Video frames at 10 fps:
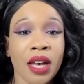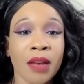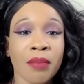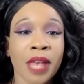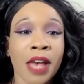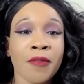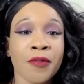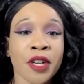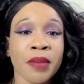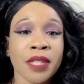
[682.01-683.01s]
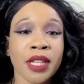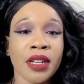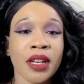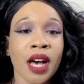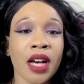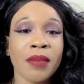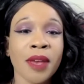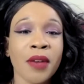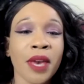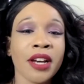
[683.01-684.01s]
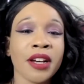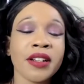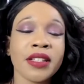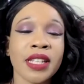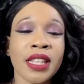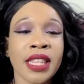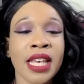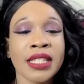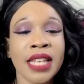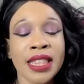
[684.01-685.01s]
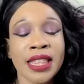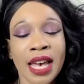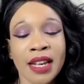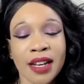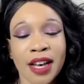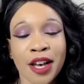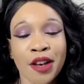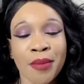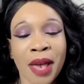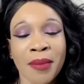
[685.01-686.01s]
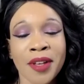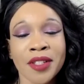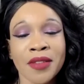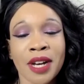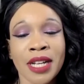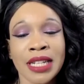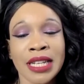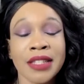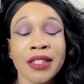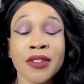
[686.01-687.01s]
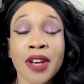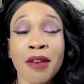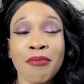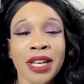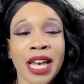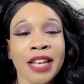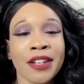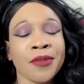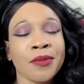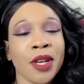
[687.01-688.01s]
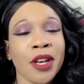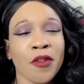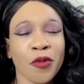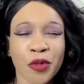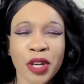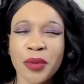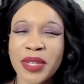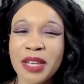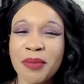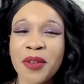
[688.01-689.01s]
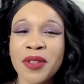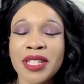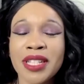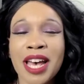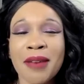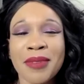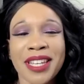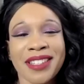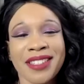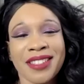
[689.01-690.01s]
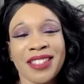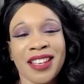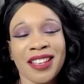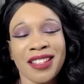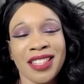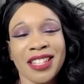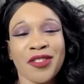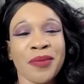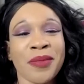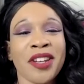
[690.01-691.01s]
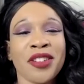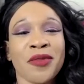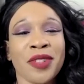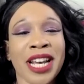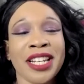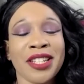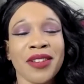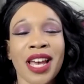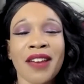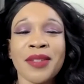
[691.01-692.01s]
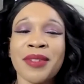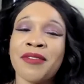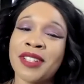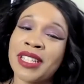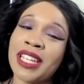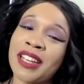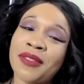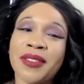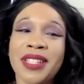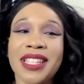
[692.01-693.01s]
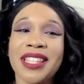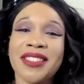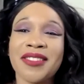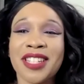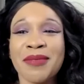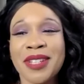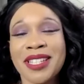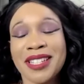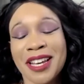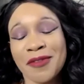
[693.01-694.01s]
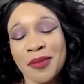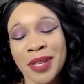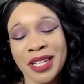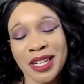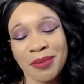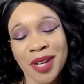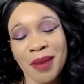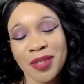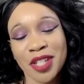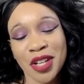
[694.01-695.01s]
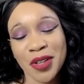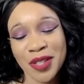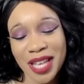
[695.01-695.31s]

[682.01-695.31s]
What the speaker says: platform to hawk my wares and things like that. I'm also on Instagram, but I don't frequently post a lot because the extreme nature of what I do, I have to be really careful with censorship because God forbid an IPNOP shows.